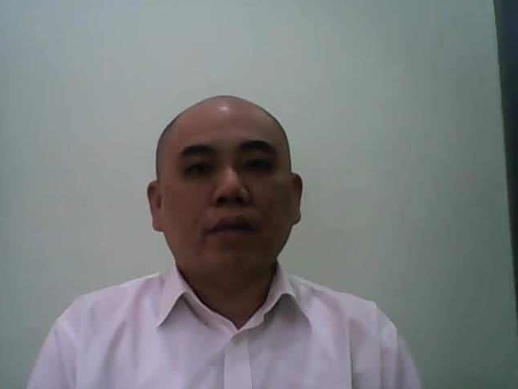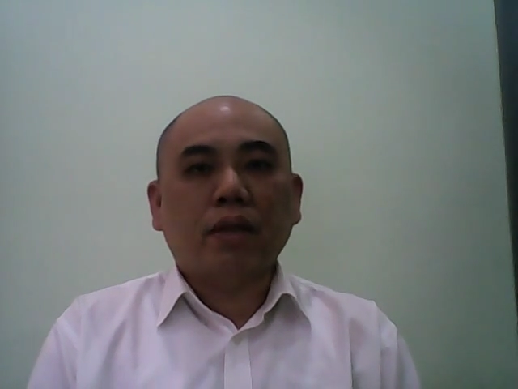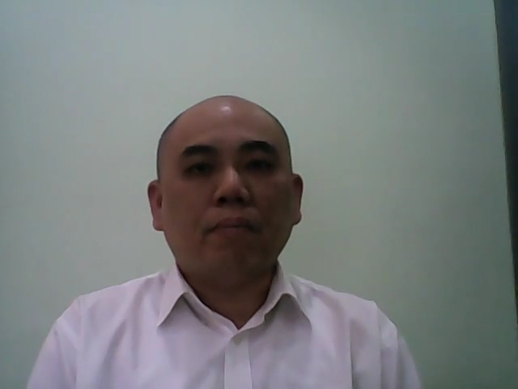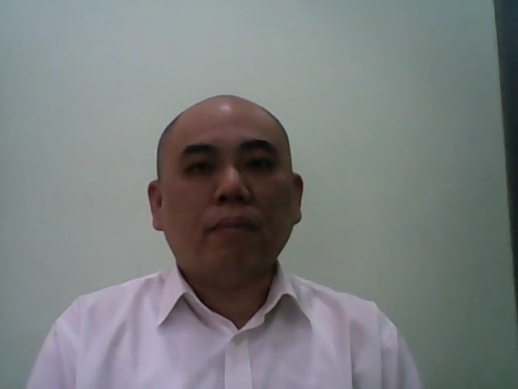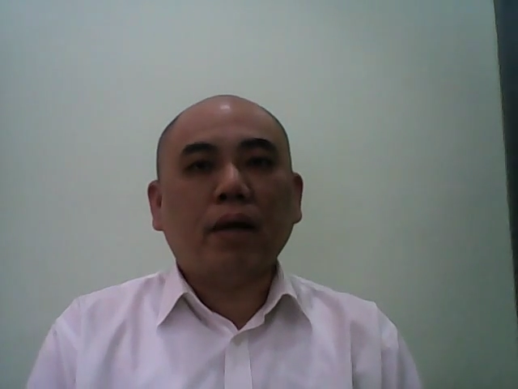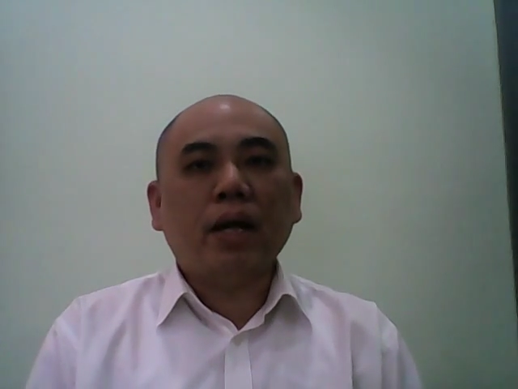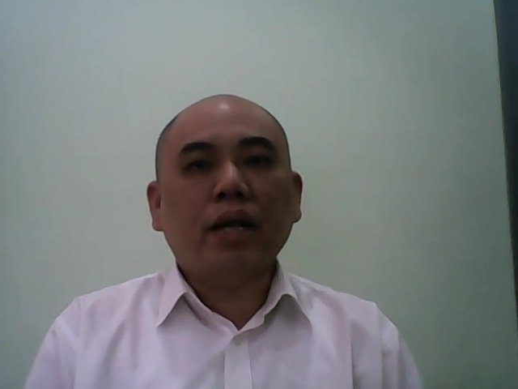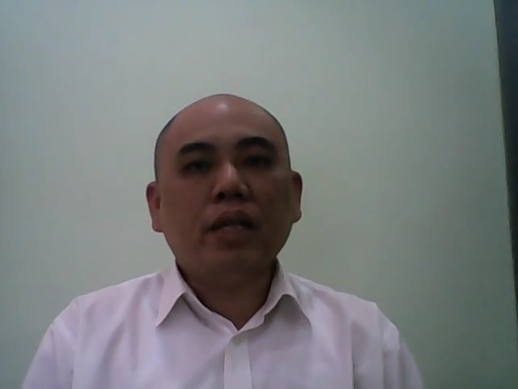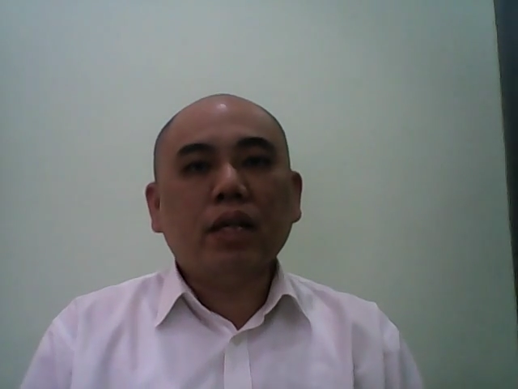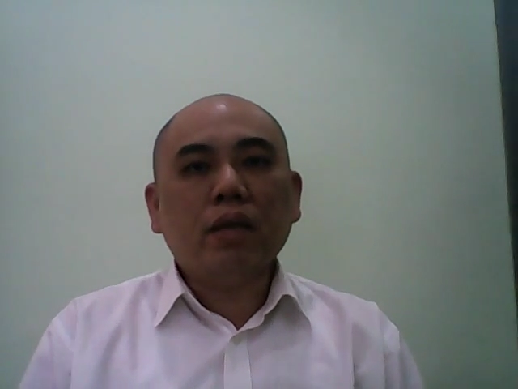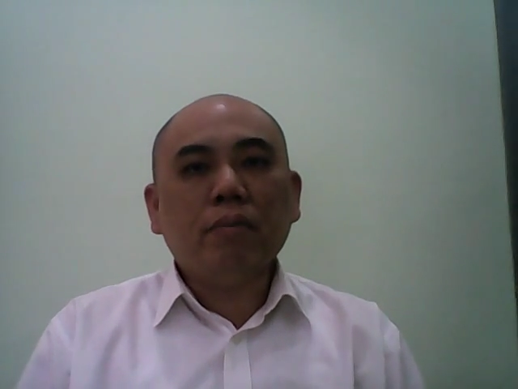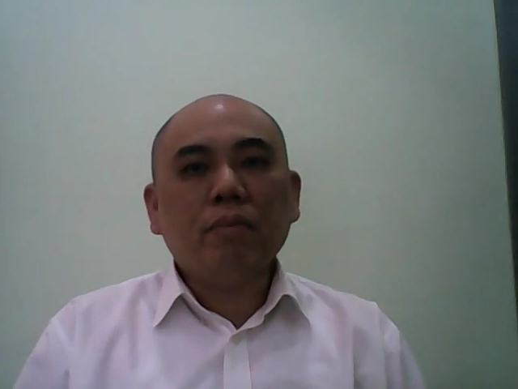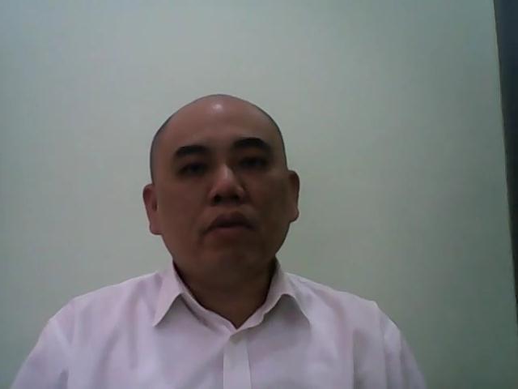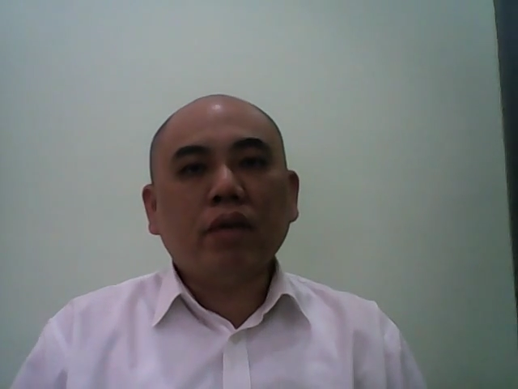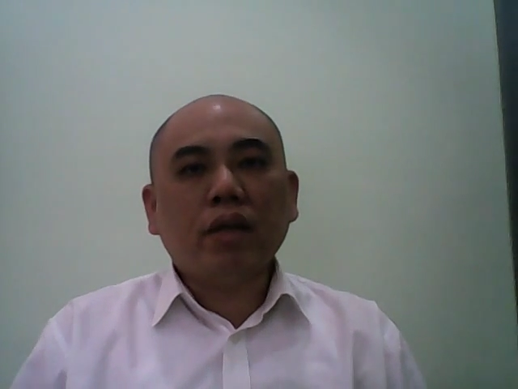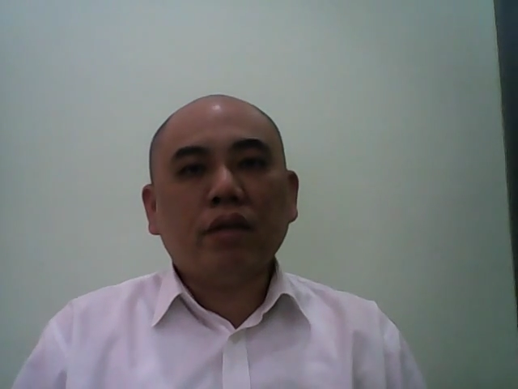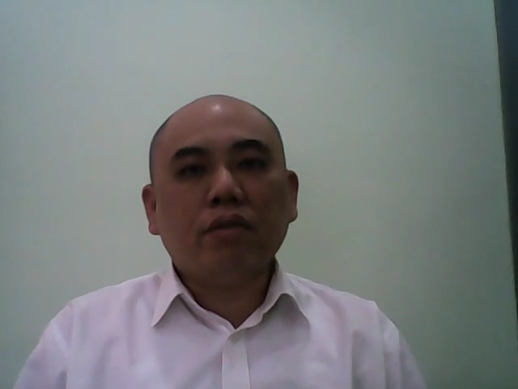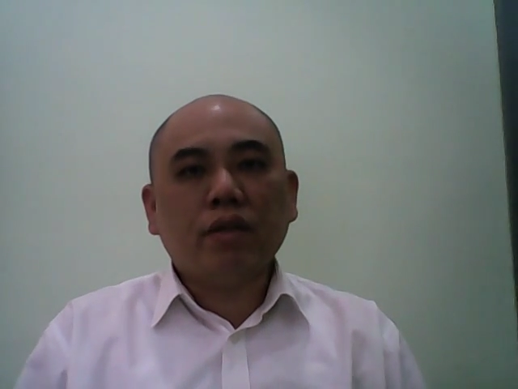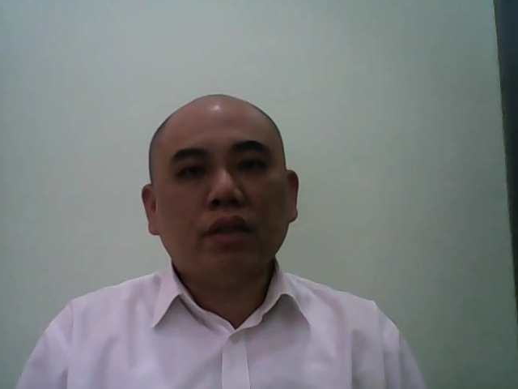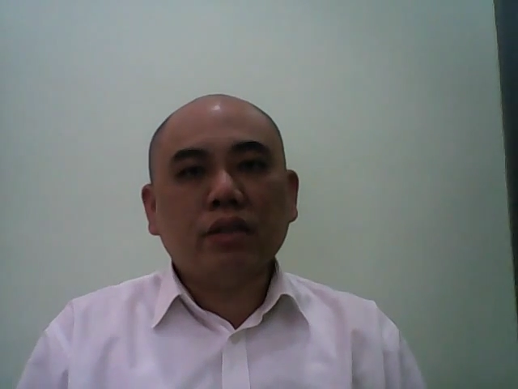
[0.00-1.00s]
My email
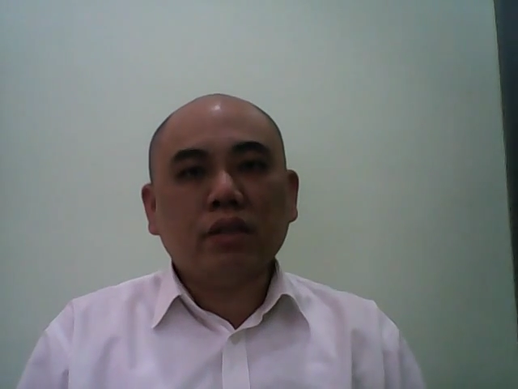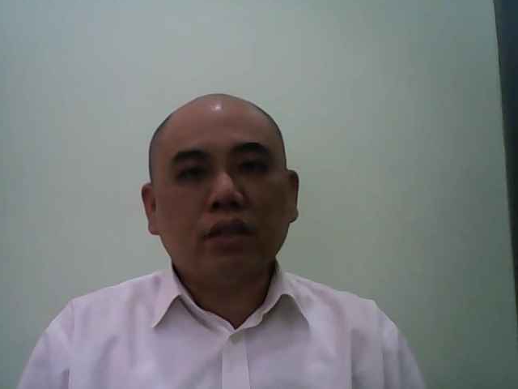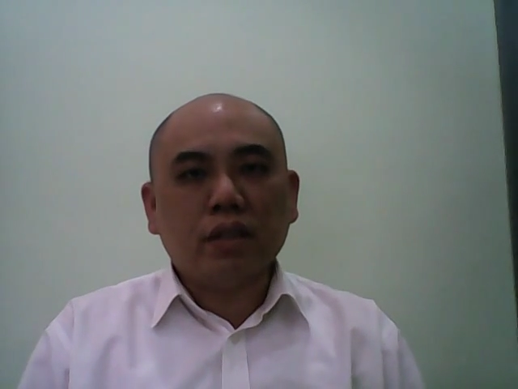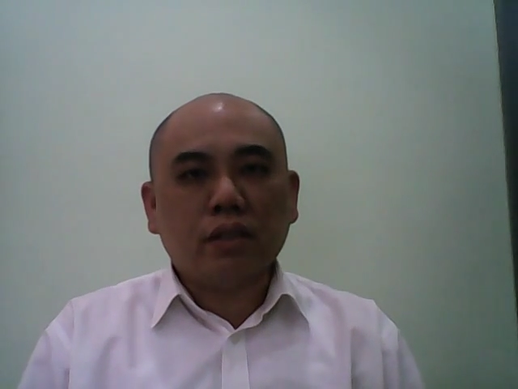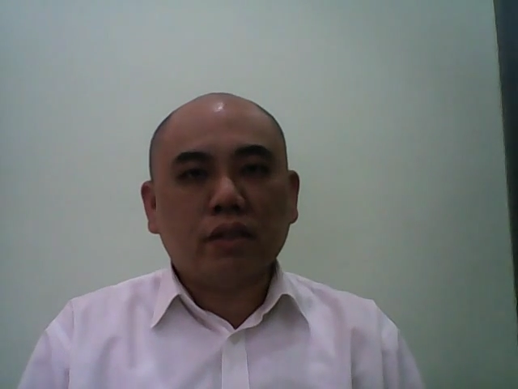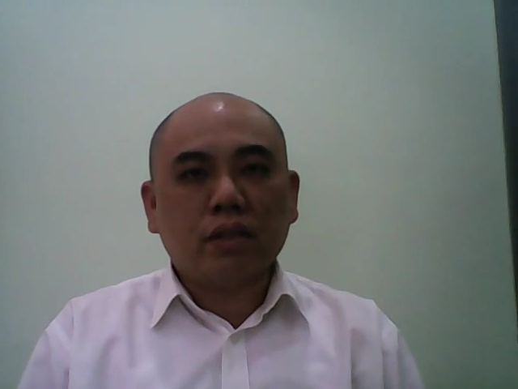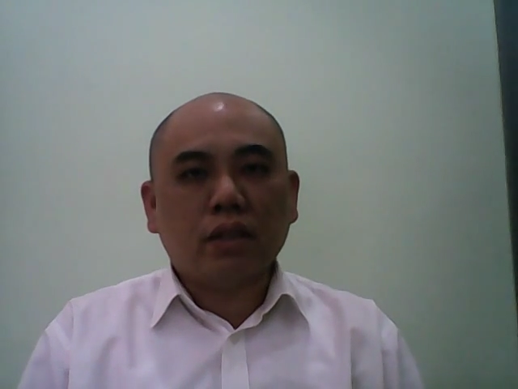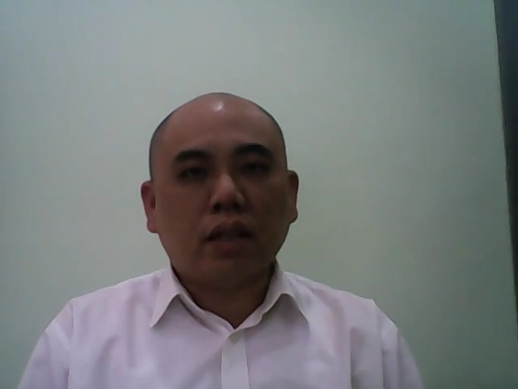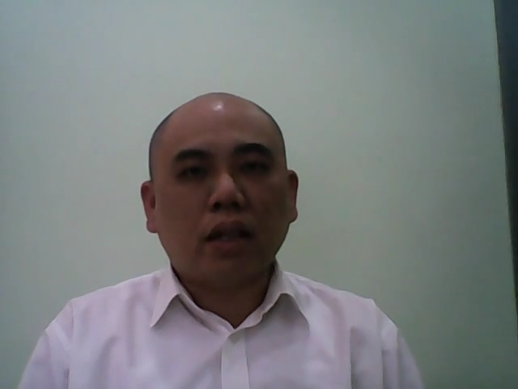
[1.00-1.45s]
address is